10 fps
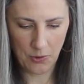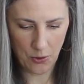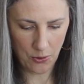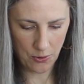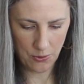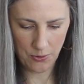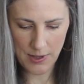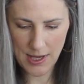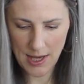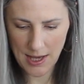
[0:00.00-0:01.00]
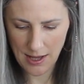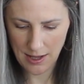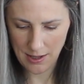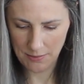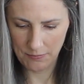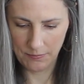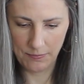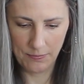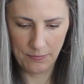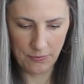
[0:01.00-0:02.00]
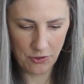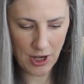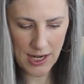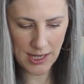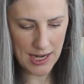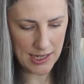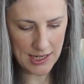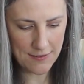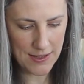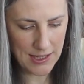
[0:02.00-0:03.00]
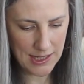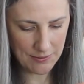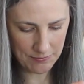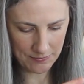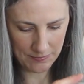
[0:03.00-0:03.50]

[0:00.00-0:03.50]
Oh yeah. Try to get it evenly